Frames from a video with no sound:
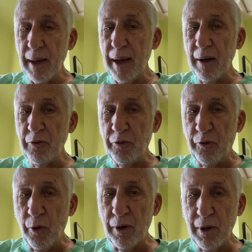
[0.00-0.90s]
and
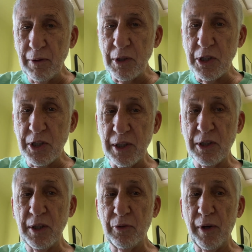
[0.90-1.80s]

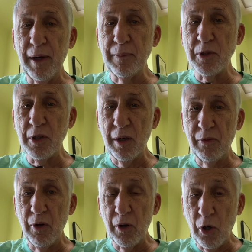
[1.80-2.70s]
460 grams
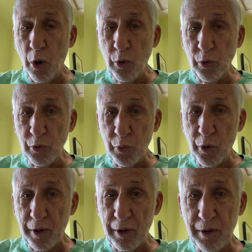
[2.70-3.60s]
of cold
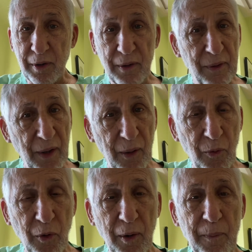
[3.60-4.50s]
water, not
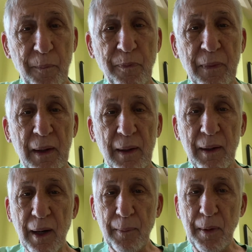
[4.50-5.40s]
warm.
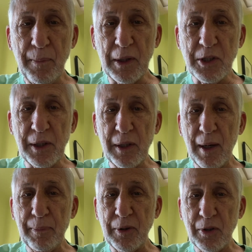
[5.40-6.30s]
I'll be mixing it
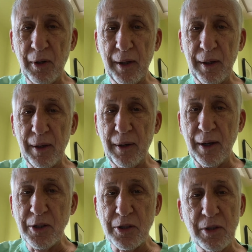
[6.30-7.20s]
up until I get a
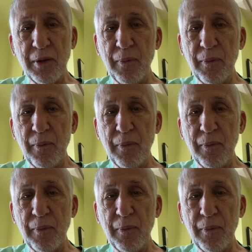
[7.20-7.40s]
nice,